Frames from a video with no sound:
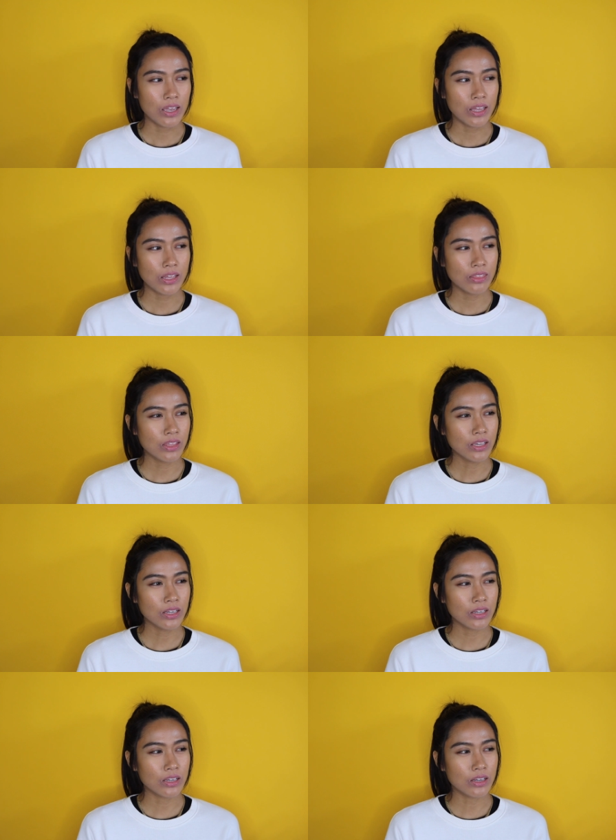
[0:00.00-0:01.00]
And I
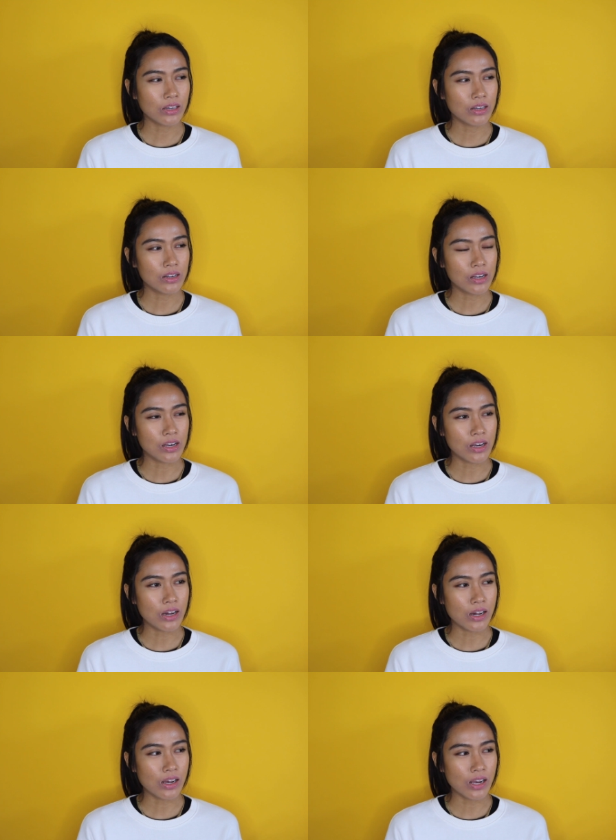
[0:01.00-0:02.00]
think
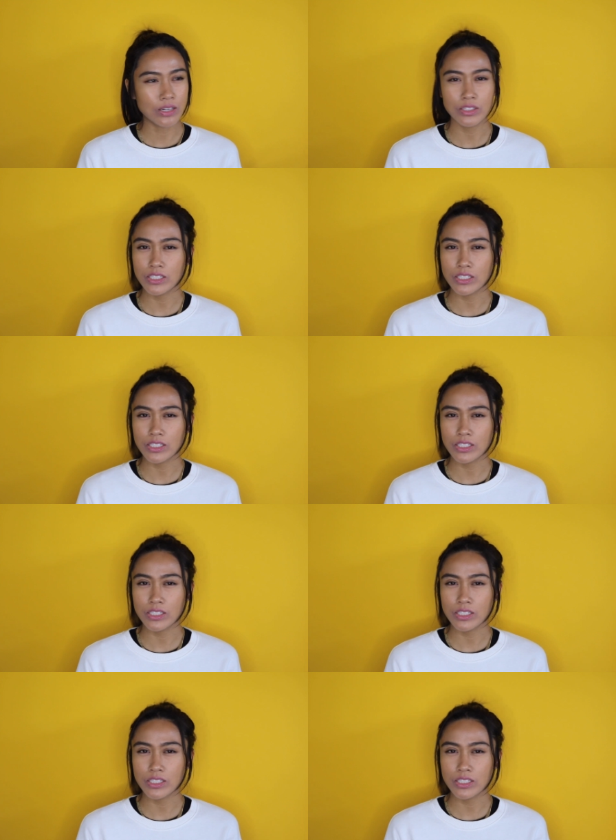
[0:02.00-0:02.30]
I